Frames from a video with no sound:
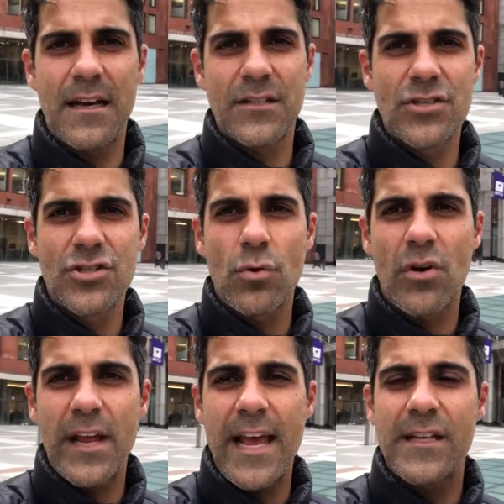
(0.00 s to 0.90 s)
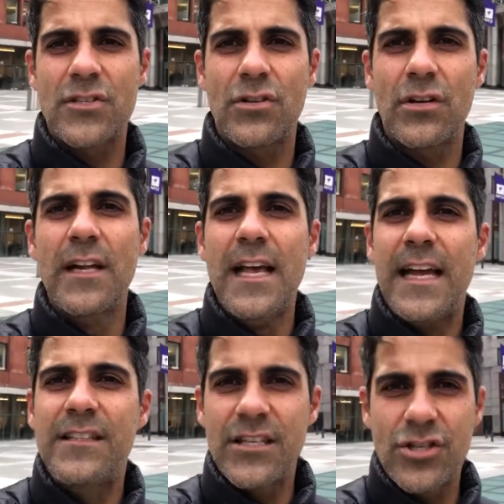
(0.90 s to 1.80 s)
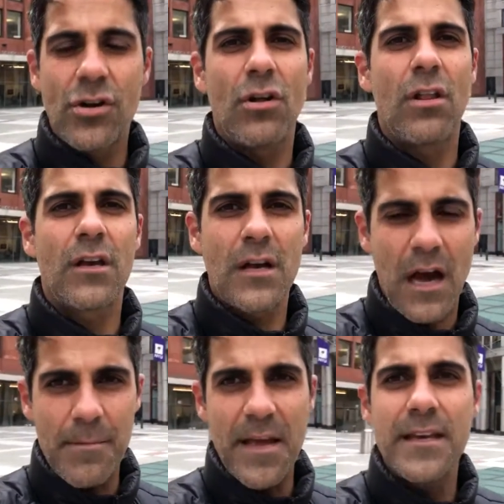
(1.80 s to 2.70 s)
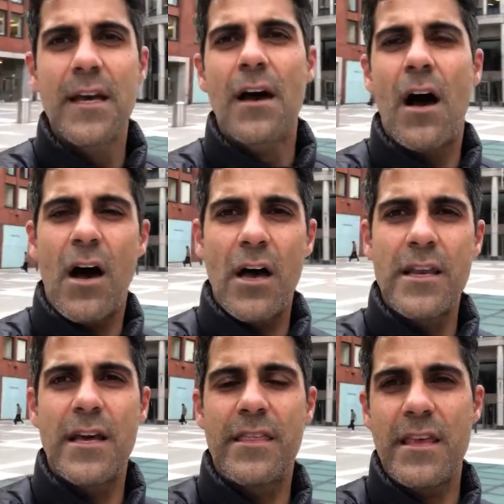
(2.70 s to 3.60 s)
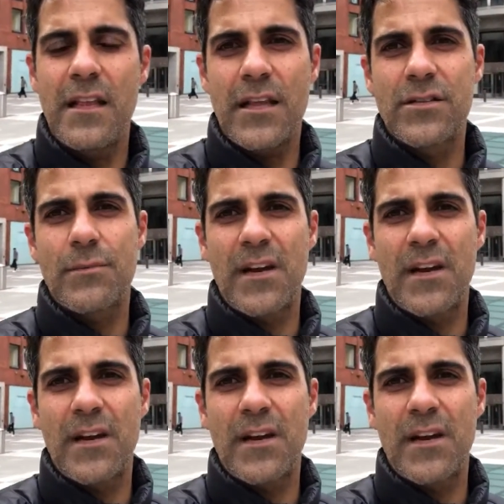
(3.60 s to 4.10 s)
short answer, additional comment on the letters of